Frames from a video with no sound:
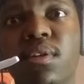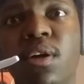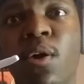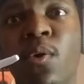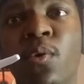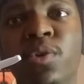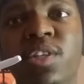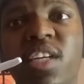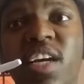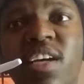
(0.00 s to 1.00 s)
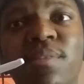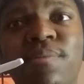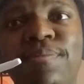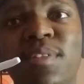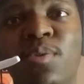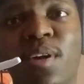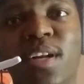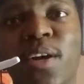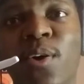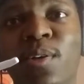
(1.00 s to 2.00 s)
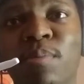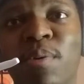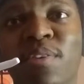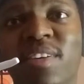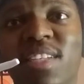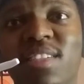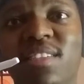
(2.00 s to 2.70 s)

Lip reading: Oh, shit. It's one of those movies.